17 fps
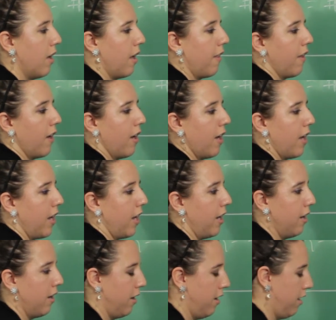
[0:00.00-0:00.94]
And the
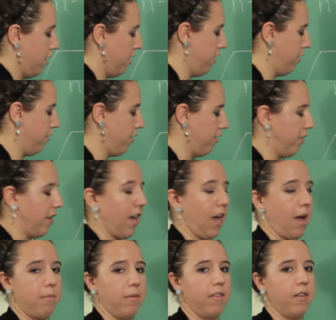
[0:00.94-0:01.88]
height is just the
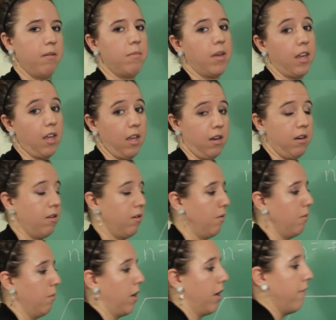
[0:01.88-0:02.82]
apothem. Again,
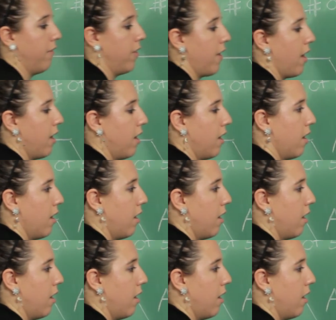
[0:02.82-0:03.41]
we're given that.